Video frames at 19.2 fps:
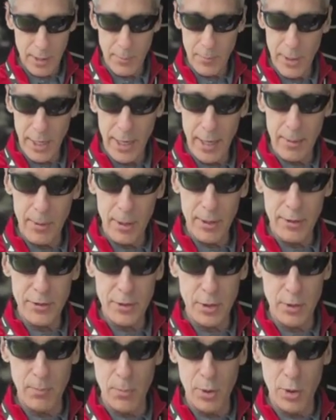been able
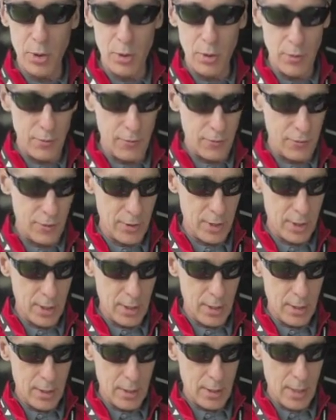to move
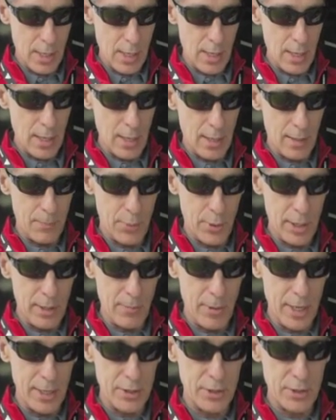pretty
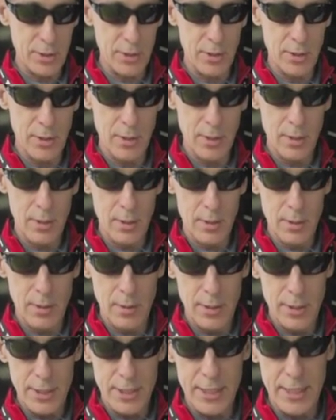much
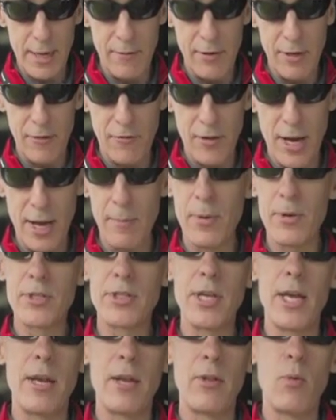
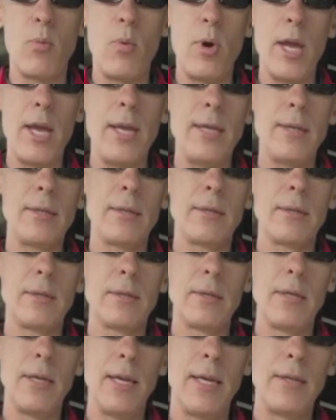75% of the weight
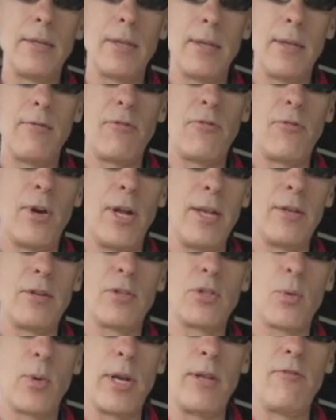into the front
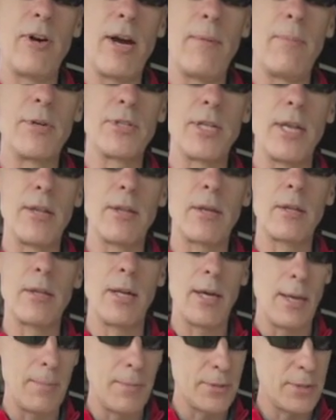25% of the
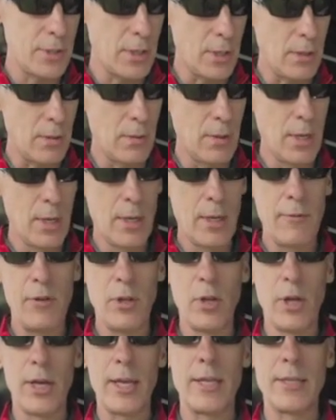club. So if
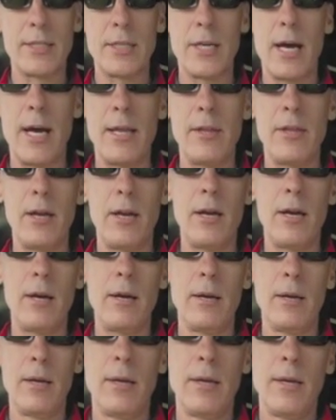you look inside there,
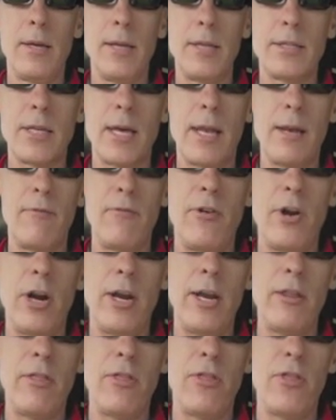it's got a
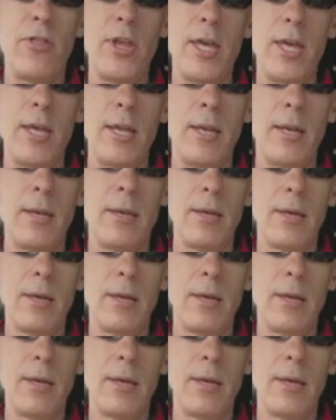very thin